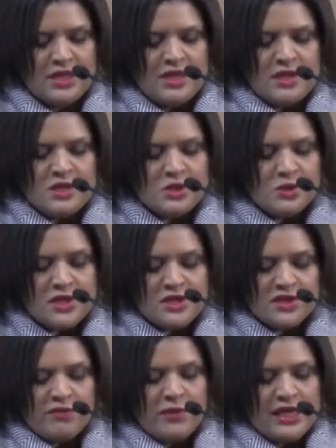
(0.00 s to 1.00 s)
Stories
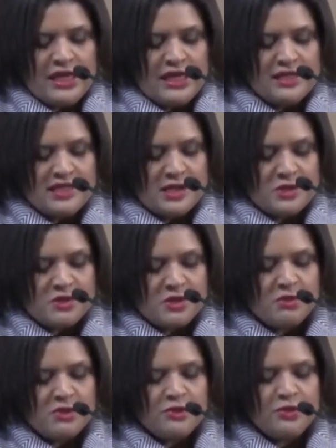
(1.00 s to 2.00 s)
of my ancestors
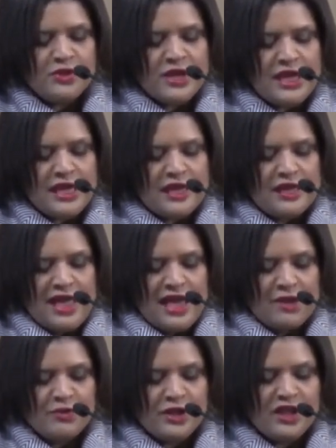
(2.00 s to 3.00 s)
who were free,
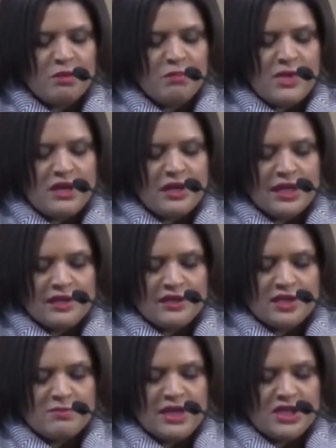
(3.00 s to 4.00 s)
African
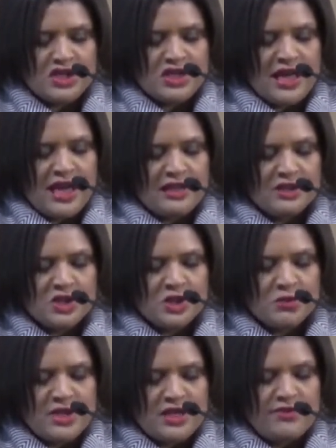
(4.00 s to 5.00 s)
Americans, my Shad and
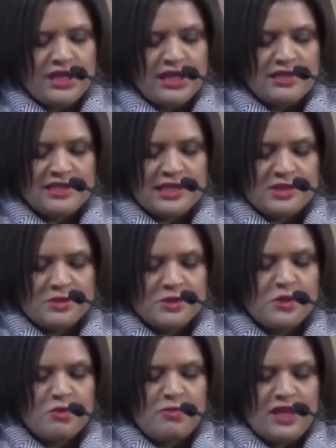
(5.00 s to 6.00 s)
Shreve ancestors
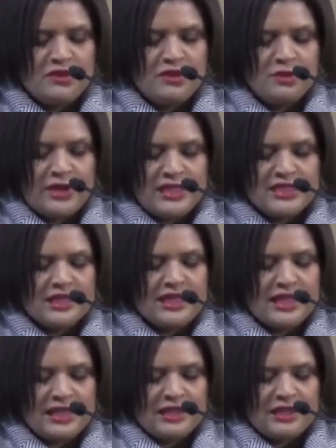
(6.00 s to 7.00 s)
who made their way to
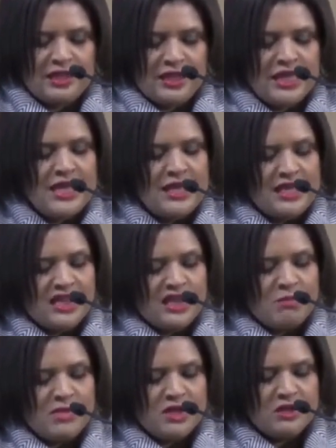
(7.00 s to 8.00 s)
Canada in the
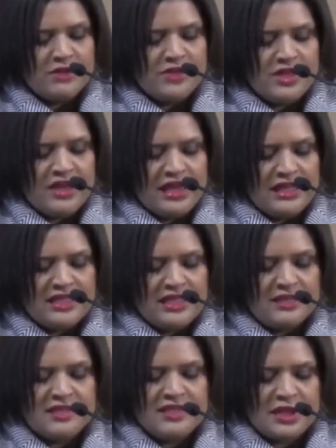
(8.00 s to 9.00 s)
middle of the
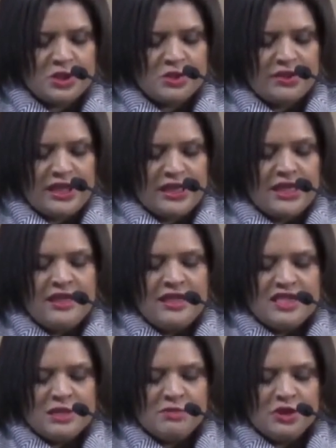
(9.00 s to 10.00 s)
19th century
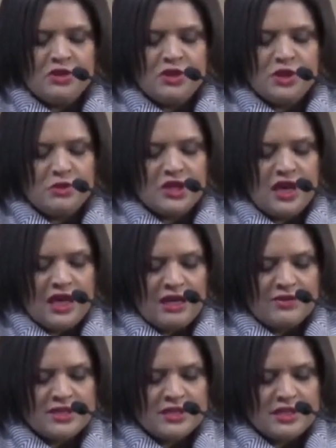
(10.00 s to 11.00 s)
to build new
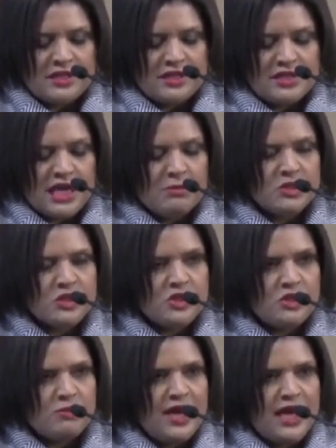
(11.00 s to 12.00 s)
lives and establish
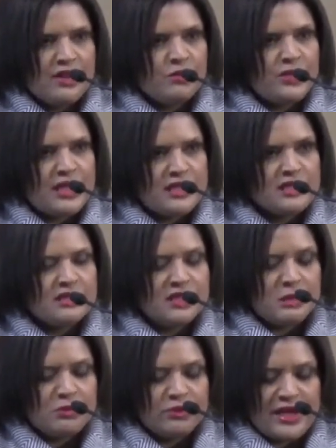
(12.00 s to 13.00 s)
new pathways to
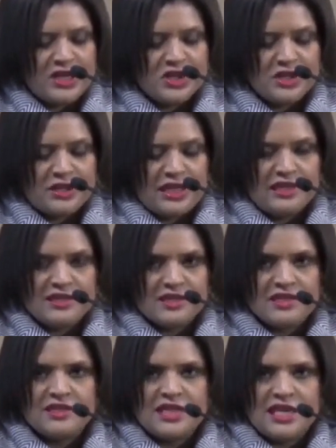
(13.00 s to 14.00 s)
liberation and
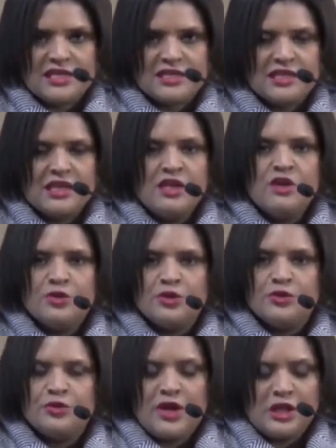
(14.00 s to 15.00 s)
success for
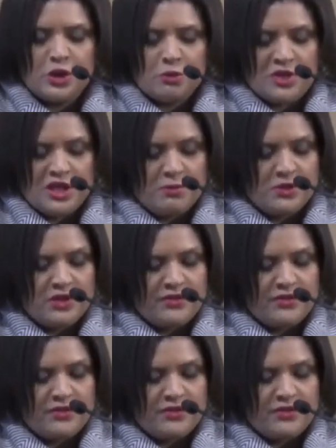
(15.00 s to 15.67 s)
fellow people of